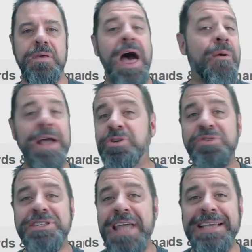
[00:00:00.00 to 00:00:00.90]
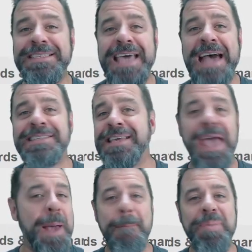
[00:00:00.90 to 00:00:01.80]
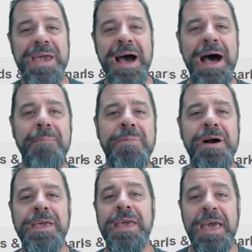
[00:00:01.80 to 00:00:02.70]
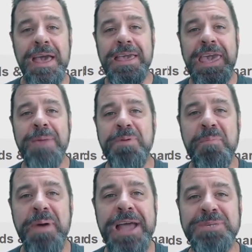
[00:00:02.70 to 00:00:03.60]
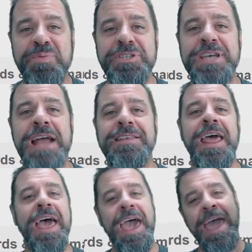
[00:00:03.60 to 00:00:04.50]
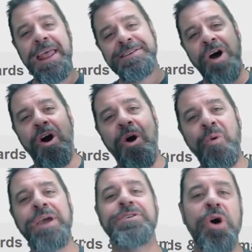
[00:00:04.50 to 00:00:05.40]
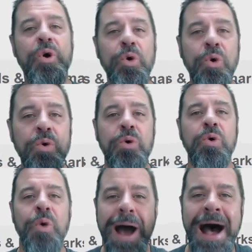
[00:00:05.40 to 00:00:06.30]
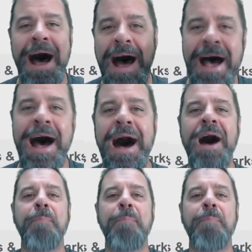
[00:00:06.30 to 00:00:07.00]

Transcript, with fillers: All right, so stay sassy, be a hot monkey, keep your bands protected, and as always, ooh, ooh, ah, ah.